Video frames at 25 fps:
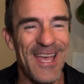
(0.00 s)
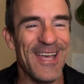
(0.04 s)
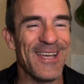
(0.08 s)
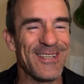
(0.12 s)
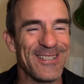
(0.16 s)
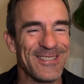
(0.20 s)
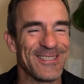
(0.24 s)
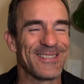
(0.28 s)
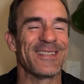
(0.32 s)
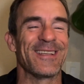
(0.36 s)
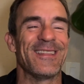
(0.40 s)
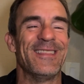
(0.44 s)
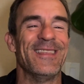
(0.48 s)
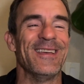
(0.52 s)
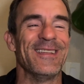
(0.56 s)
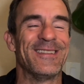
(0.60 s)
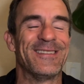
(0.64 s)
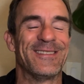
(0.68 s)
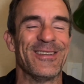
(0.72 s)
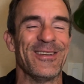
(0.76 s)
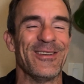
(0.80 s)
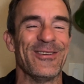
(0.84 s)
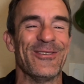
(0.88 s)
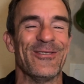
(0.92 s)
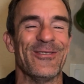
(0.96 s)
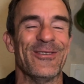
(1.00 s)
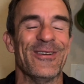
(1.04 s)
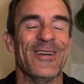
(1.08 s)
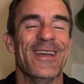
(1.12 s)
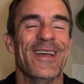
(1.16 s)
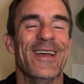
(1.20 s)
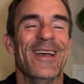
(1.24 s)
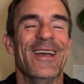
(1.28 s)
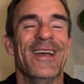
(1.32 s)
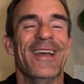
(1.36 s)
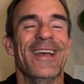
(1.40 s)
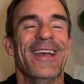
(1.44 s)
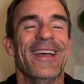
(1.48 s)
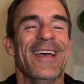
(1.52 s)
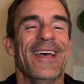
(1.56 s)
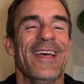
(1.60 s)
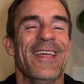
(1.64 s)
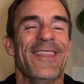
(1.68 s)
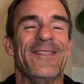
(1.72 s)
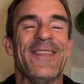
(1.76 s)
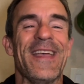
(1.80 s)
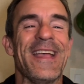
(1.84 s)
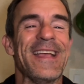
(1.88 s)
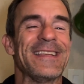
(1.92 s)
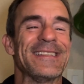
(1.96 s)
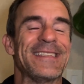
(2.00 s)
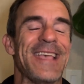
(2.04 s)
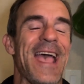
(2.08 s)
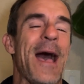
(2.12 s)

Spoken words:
Those are the two things